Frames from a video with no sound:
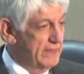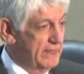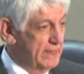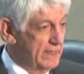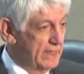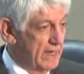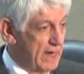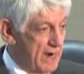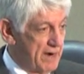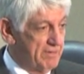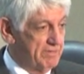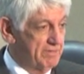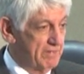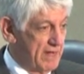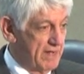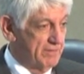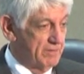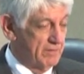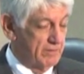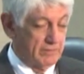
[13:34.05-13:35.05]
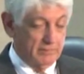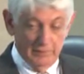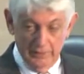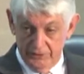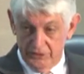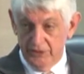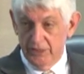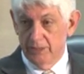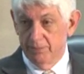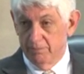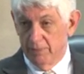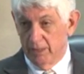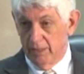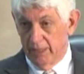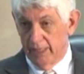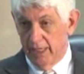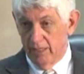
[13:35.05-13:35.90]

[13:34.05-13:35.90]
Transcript: in our favor, legitimately.